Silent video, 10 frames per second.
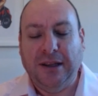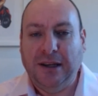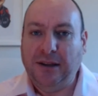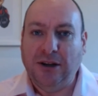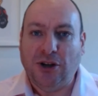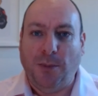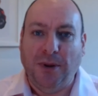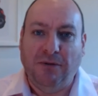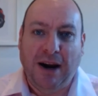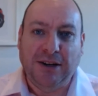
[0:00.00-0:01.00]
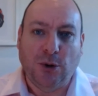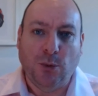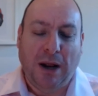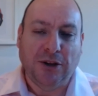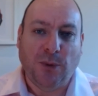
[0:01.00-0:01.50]
the top of the range, the
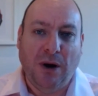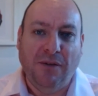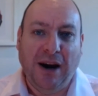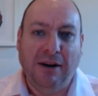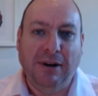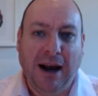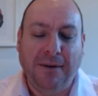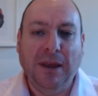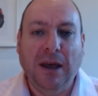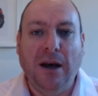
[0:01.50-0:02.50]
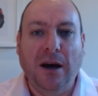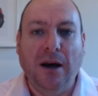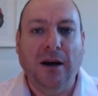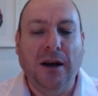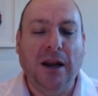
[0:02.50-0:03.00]
112 area,
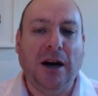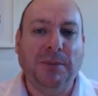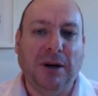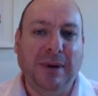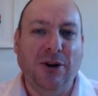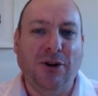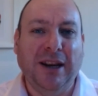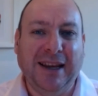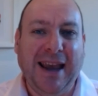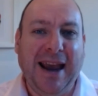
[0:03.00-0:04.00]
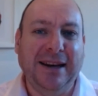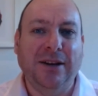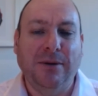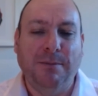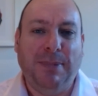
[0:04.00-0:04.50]
and I'm going to be looking
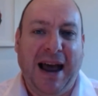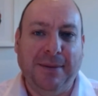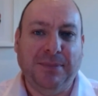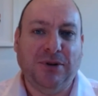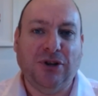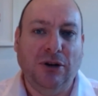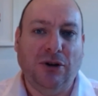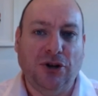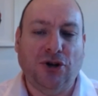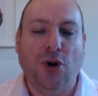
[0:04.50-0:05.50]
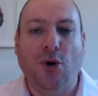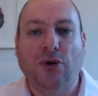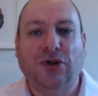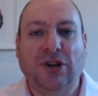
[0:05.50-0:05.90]
again, perhaps to look at shorts